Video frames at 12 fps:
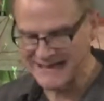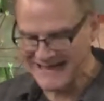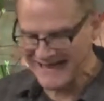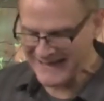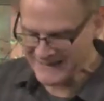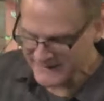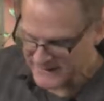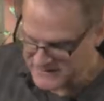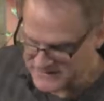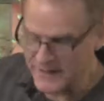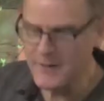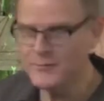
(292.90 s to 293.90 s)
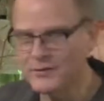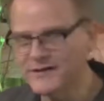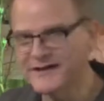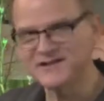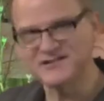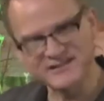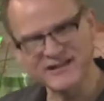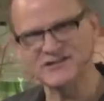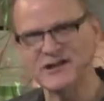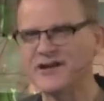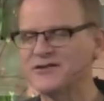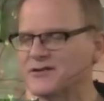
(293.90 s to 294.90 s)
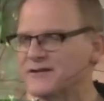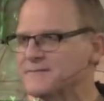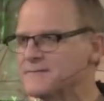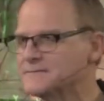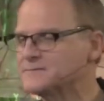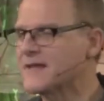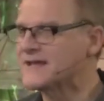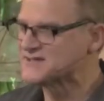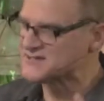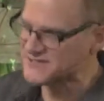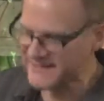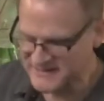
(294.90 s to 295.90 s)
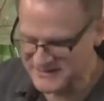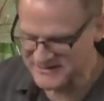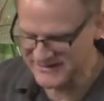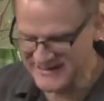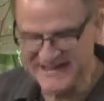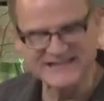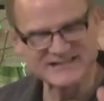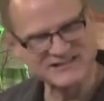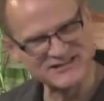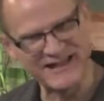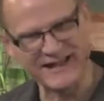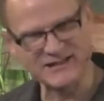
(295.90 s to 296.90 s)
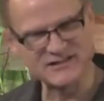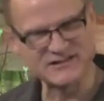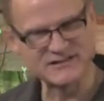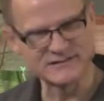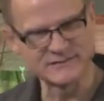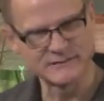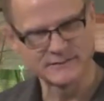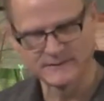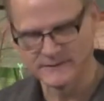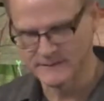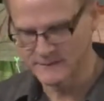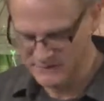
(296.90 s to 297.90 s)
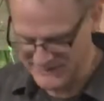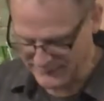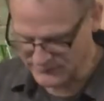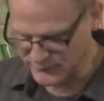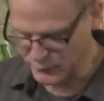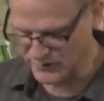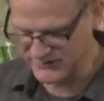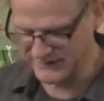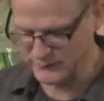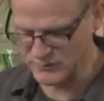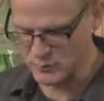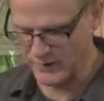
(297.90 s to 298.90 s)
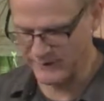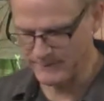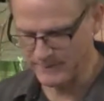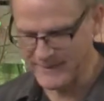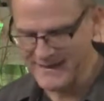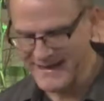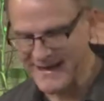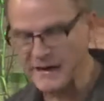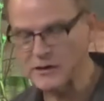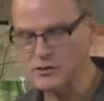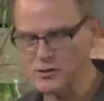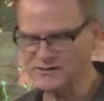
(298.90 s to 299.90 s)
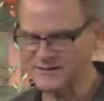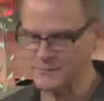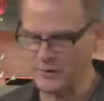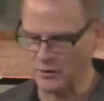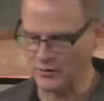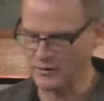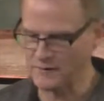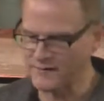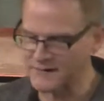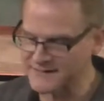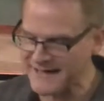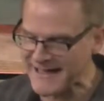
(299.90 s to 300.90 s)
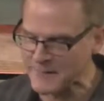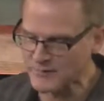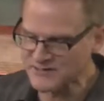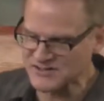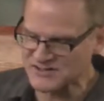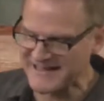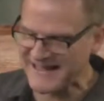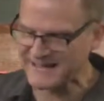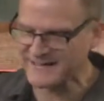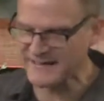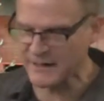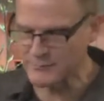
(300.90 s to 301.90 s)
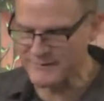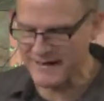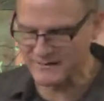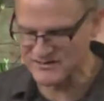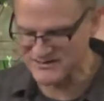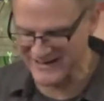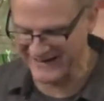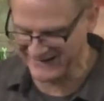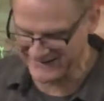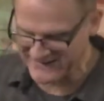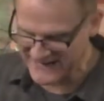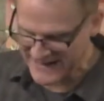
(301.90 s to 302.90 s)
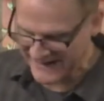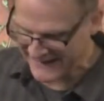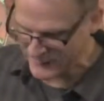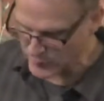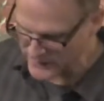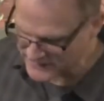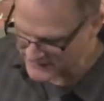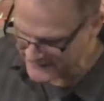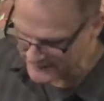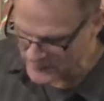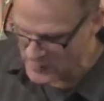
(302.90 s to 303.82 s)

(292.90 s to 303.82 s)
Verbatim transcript: and his number is 666. Chapter 14, verse 1. And I looked, and behold, the Lamb was standing on Mount Zion, and with him